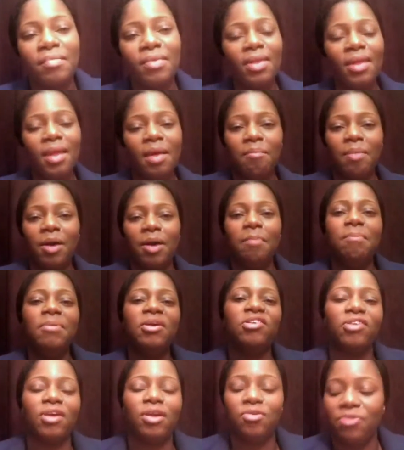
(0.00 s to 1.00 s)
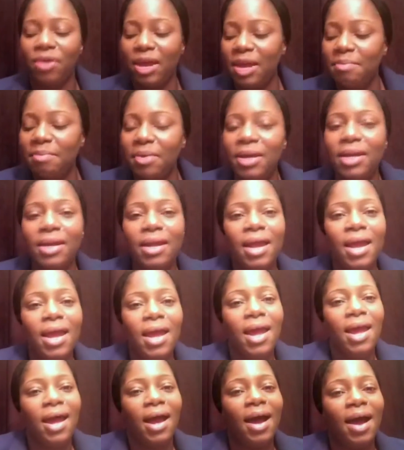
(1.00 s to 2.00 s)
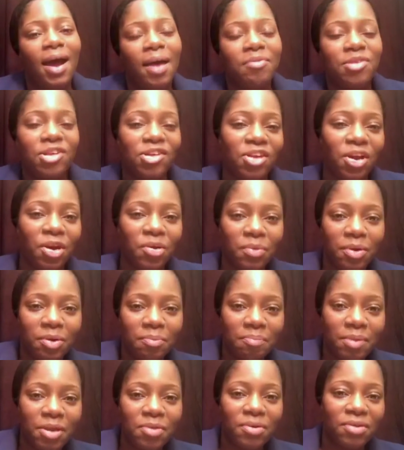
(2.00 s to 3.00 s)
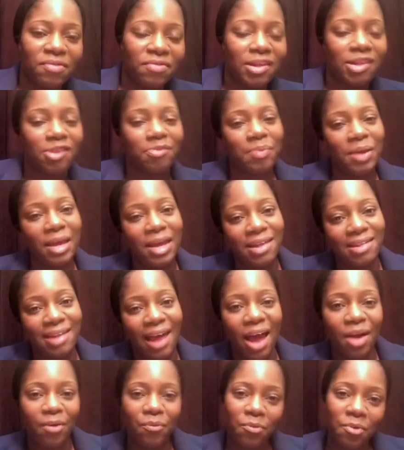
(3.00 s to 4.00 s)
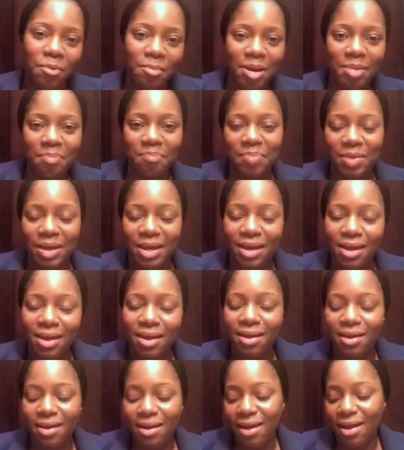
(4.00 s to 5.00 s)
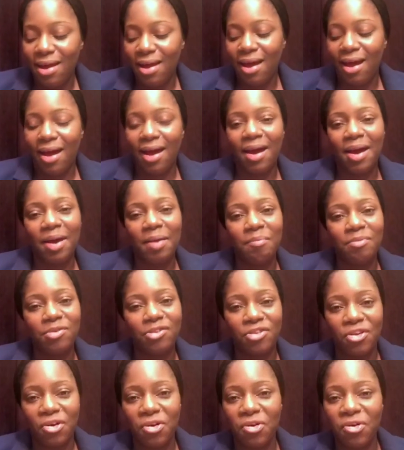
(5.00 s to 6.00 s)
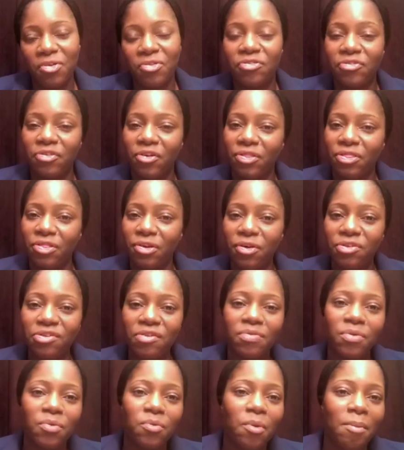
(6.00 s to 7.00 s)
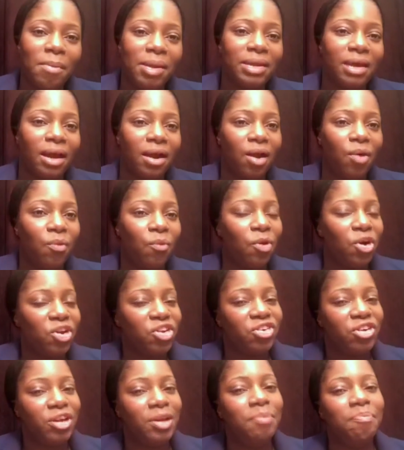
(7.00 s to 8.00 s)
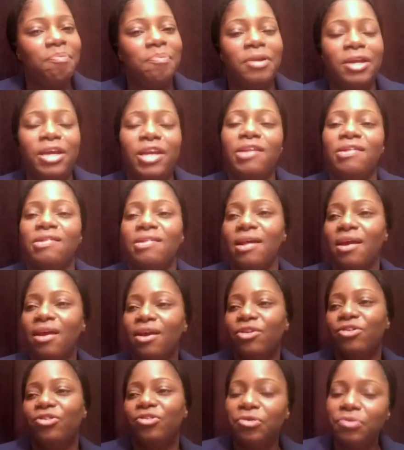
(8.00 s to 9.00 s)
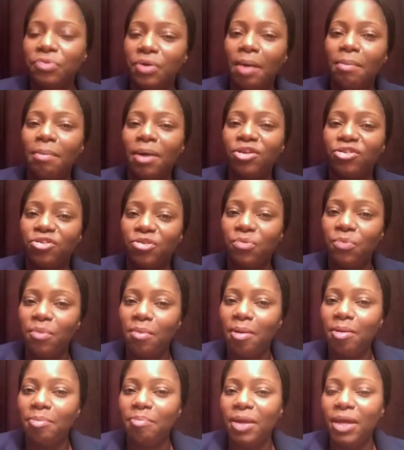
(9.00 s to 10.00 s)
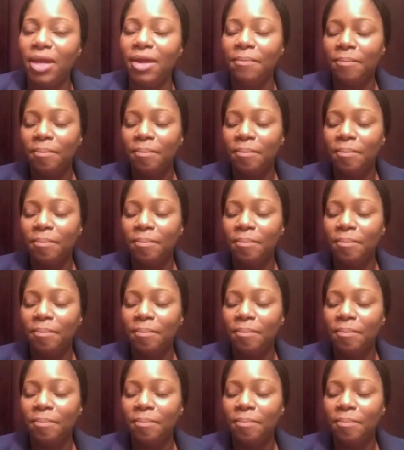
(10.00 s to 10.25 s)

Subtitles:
But Michelle Raymond. She's going to want to be one of the speakers at Women Be. So for those of the women that are watching, please do come out to Women Be.